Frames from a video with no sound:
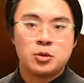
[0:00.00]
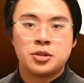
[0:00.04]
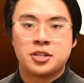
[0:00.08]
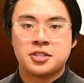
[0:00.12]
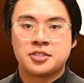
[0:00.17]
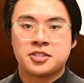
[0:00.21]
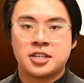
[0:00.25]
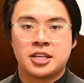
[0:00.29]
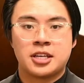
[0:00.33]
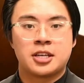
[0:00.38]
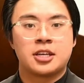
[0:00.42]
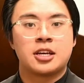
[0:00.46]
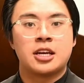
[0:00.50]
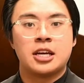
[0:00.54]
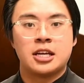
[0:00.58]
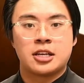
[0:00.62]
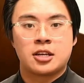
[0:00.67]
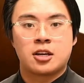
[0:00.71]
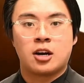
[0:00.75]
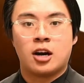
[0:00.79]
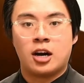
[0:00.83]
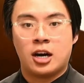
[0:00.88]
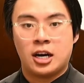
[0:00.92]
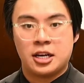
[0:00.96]
through the zinc
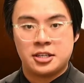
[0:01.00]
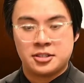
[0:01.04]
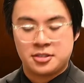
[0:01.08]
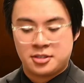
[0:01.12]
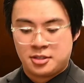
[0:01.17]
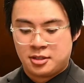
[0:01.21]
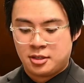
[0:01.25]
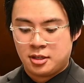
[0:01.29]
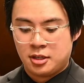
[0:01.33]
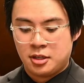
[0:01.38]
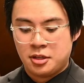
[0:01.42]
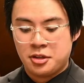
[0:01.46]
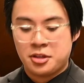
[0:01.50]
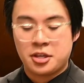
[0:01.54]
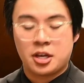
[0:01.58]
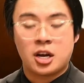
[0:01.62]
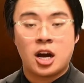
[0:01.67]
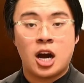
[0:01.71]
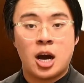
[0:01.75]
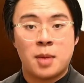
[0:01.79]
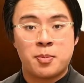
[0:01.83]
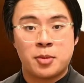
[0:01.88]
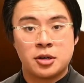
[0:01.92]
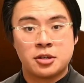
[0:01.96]
and cause the
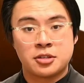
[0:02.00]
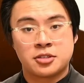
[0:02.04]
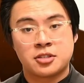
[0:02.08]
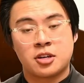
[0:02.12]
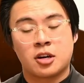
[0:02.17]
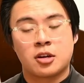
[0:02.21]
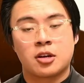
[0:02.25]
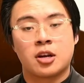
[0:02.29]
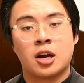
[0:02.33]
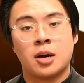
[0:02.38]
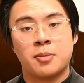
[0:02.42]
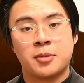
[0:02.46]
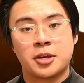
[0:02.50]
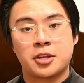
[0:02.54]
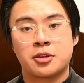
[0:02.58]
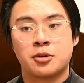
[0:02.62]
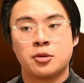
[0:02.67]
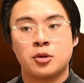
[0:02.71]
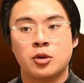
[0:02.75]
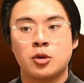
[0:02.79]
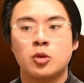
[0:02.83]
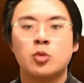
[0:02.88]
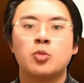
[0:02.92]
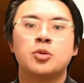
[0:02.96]
copper to start coming
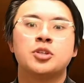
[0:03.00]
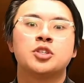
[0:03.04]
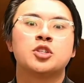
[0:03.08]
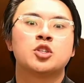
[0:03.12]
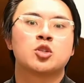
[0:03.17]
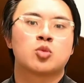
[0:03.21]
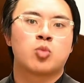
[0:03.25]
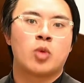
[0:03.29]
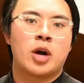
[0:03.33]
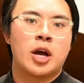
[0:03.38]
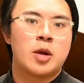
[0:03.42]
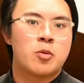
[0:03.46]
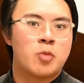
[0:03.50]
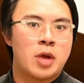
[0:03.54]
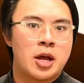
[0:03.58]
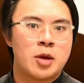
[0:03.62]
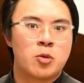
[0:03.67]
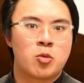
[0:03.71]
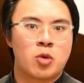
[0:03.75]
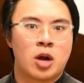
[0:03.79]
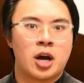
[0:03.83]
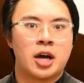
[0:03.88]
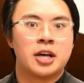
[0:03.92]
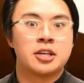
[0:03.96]
through, which is why
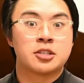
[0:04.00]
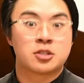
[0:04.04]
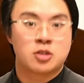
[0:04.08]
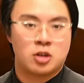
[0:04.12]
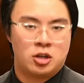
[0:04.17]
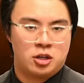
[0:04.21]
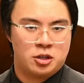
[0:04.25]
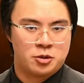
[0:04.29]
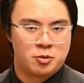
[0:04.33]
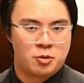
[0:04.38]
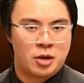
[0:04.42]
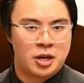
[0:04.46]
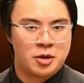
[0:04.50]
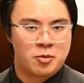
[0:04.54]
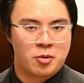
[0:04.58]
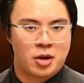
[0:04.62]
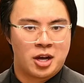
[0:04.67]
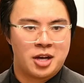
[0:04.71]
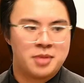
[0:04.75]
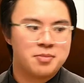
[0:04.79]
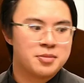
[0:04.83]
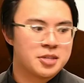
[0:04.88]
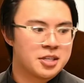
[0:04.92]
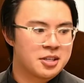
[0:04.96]
red rot is called
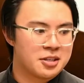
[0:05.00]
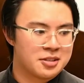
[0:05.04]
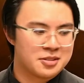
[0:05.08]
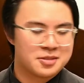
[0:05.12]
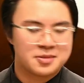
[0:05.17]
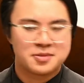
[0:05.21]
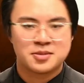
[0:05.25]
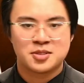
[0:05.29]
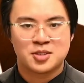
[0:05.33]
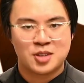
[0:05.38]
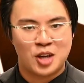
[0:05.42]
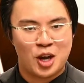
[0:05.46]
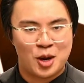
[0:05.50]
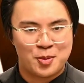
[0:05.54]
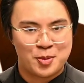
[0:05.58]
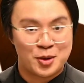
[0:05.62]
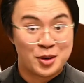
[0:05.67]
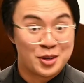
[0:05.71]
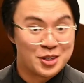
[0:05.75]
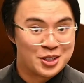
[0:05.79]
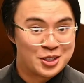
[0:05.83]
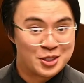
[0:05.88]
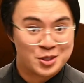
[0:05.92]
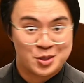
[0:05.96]
red rot, because
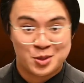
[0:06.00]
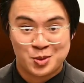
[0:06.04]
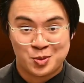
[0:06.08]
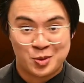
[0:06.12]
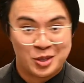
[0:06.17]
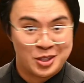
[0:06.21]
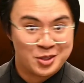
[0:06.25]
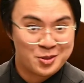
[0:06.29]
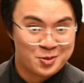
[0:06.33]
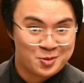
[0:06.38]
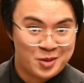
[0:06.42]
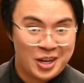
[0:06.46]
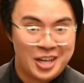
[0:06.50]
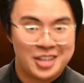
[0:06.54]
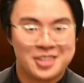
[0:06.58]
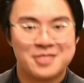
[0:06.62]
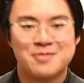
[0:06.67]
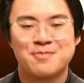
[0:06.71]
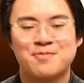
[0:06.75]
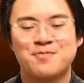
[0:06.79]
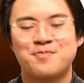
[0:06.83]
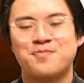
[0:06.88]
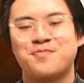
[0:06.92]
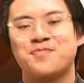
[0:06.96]
copper is, well,
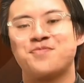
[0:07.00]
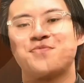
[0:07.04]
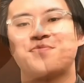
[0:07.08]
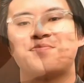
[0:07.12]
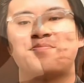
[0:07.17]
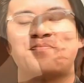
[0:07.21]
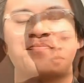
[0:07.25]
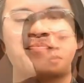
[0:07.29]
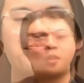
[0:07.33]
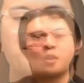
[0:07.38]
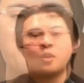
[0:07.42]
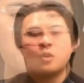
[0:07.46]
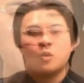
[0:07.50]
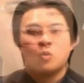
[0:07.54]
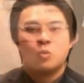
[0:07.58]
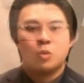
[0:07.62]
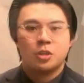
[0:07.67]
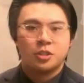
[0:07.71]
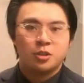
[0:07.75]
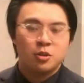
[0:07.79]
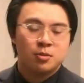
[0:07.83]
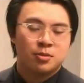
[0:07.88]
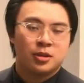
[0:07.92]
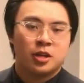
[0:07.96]
red.
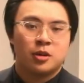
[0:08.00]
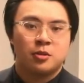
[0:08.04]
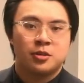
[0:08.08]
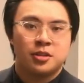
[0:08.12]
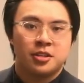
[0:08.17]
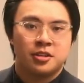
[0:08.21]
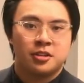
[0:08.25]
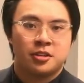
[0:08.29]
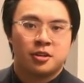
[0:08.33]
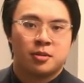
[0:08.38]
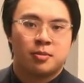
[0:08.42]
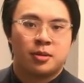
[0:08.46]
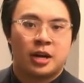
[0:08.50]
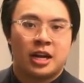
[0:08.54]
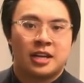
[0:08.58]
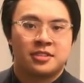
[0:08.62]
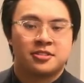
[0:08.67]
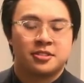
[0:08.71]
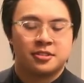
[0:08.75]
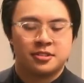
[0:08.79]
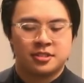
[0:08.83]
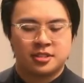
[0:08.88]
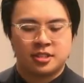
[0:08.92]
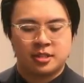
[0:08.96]
When you blow into your
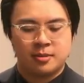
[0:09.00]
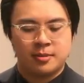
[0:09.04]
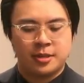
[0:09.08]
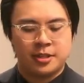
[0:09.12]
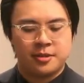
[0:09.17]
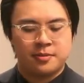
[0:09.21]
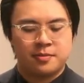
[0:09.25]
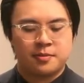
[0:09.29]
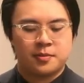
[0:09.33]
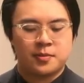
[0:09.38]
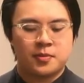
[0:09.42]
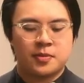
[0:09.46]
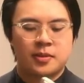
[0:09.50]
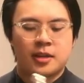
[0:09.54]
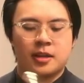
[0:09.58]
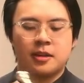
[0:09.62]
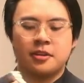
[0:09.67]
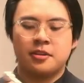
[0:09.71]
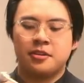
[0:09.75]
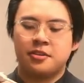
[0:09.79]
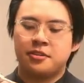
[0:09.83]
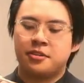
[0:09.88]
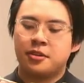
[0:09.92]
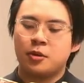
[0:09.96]
brass instrument,
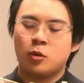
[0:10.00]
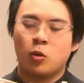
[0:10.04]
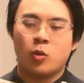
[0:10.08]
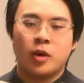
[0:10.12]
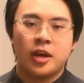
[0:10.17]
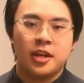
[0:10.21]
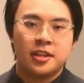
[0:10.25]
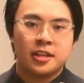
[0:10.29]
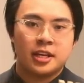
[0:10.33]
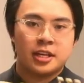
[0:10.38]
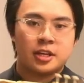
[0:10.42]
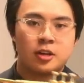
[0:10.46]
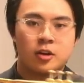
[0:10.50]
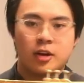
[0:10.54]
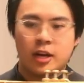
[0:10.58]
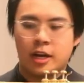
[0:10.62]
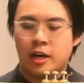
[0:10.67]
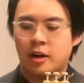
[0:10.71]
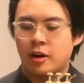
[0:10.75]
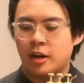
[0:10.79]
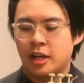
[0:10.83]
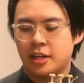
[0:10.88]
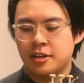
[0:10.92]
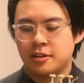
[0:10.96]
the way that your
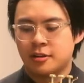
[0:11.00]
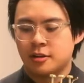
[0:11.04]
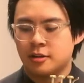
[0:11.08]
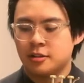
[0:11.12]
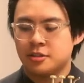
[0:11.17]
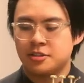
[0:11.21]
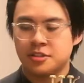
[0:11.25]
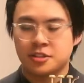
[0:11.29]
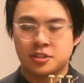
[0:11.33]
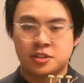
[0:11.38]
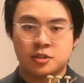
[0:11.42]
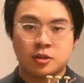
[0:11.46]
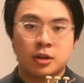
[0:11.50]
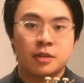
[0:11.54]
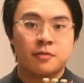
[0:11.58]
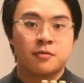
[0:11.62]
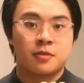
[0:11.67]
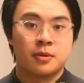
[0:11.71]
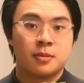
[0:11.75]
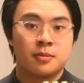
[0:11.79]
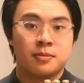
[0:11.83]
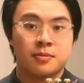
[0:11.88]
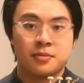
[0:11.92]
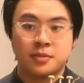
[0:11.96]
air enters is straight
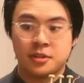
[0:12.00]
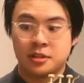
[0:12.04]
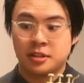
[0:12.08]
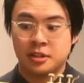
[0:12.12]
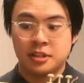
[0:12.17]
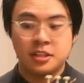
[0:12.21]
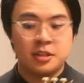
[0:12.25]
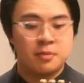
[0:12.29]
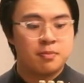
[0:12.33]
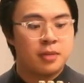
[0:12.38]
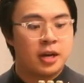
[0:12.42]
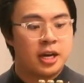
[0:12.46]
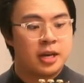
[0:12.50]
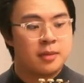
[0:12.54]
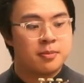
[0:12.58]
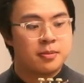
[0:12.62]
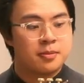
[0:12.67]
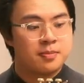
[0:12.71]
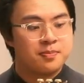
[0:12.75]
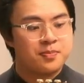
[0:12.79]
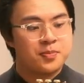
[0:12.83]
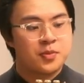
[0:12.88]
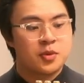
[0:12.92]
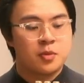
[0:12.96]
from the lead pipe,
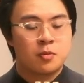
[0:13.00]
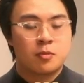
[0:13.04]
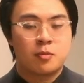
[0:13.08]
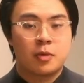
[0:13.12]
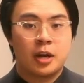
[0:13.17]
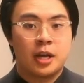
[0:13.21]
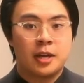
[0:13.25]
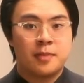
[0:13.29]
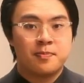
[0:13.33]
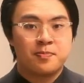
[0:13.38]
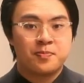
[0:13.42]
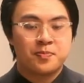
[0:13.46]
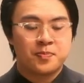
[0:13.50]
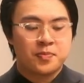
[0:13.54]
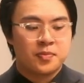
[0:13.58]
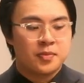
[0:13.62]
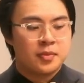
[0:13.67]
right?